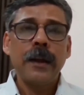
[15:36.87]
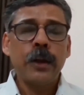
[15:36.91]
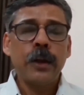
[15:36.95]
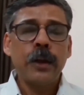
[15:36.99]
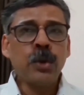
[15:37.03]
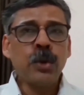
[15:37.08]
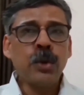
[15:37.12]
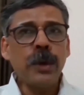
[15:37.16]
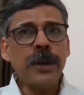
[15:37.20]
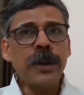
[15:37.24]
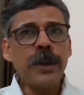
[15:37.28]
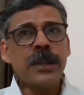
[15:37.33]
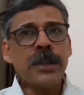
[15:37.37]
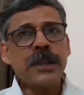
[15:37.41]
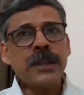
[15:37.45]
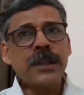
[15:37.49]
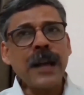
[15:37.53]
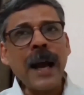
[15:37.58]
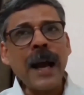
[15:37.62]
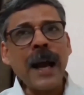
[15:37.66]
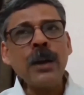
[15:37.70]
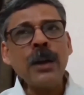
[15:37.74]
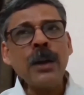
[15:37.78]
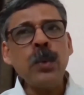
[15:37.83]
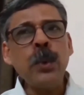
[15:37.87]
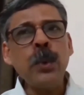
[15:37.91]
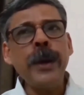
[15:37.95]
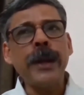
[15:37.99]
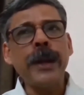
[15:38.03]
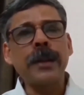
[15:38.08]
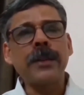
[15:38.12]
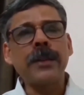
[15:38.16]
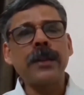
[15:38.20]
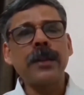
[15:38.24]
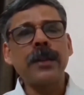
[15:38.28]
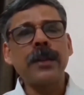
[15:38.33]
To start
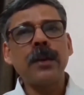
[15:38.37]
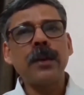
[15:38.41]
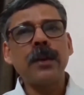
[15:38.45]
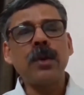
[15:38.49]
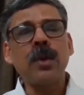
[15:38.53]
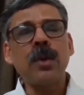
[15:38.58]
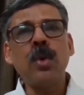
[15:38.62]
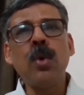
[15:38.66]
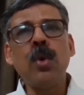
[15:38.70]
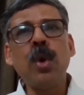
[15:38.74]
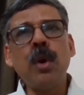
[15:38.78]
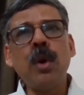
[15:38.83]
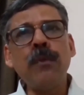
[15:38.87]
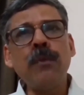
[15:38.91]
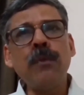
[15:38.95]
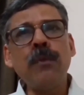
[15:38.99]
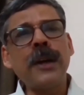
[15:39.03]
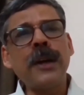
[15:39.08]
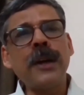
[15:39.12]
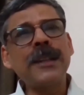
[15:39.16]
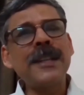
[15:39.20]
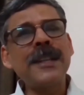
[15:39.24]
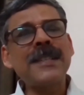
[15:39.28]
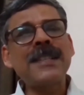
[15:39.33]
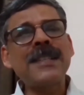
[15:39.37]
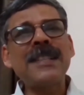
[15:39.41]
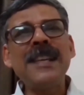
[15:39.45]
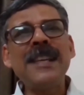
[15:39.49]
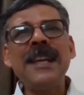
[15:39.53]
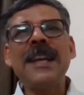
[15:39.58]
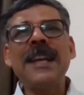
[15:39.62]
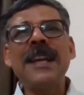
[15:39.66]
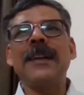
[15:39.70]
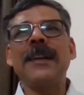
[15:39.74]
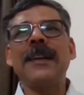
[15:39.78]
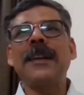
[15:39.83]
with, go for the
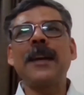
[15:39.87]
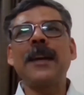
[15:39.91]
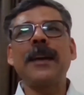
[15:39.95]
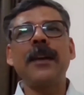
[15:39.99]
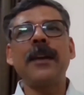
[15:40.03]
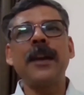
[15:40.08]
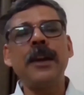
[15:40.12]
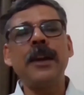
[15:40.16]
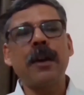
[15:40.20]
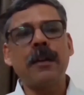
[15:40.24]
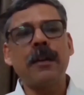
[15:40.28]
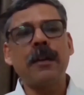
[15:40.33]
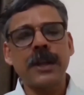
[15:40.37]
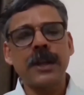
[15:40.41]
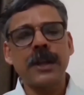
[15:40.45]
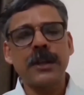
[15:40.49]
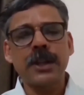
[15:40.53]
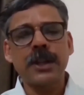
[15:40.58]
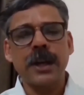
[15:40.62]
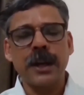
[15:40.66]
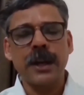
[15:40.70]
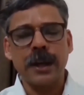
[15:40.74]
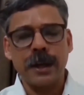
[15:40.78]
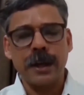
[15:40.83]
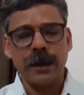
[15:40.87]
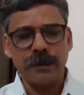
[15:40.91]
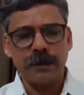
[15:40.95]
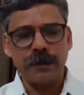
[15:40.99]
C category of the journal.